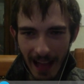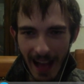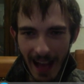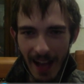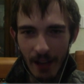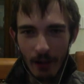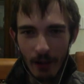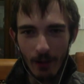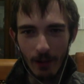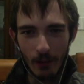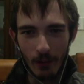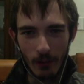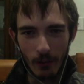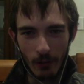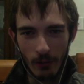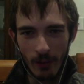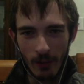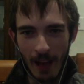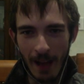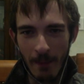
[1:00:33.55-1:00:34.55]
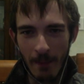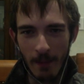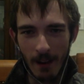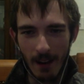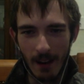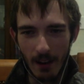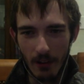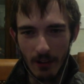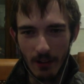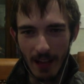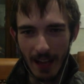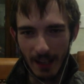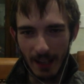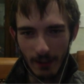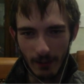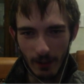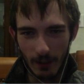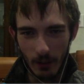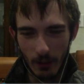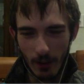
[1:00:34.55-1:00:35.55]
add you as a Skype contact
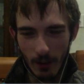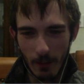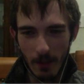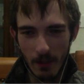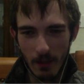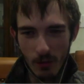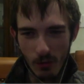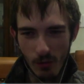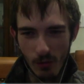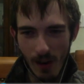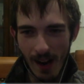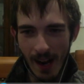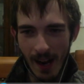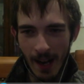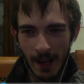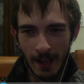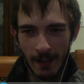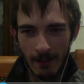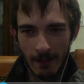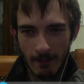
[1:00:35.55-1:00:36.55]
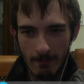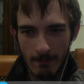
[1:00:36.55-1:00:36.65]
first. Let me try